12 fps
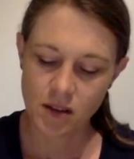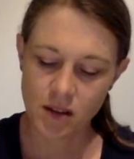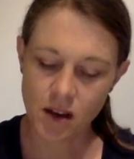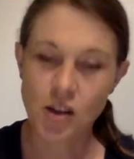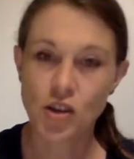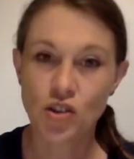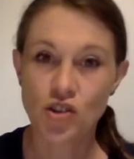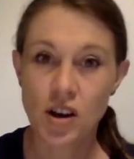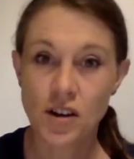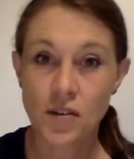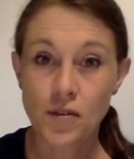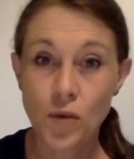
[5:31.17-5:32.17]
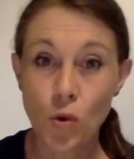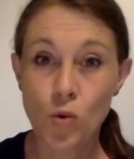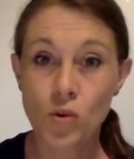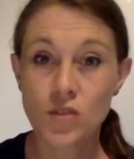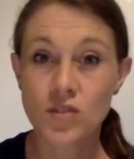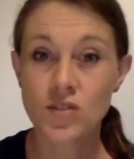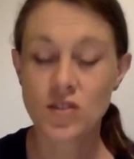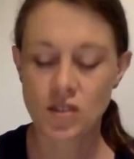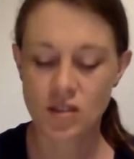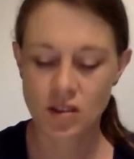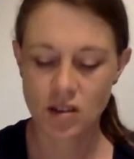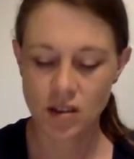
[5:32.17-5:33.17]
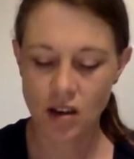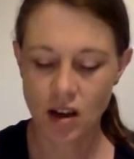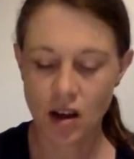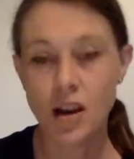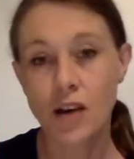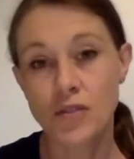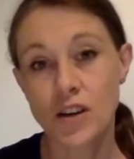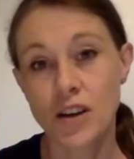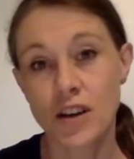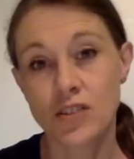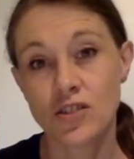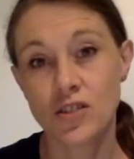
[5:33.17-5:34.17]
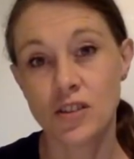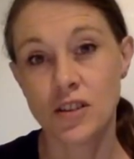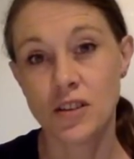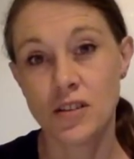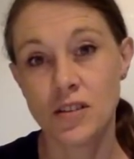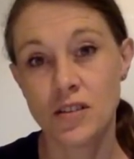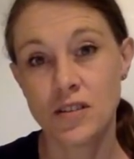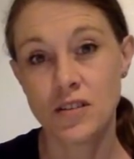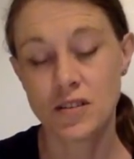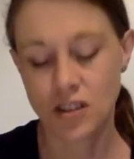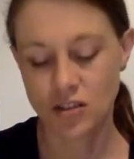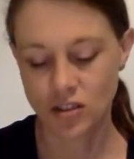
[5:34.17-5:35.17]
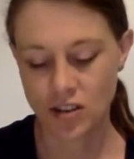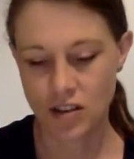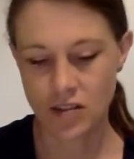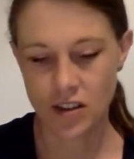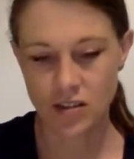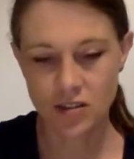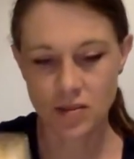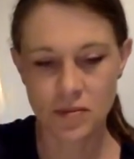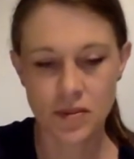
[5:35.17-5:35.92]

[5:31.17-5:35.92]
like you're trying to force a love connection here, Sagittarius.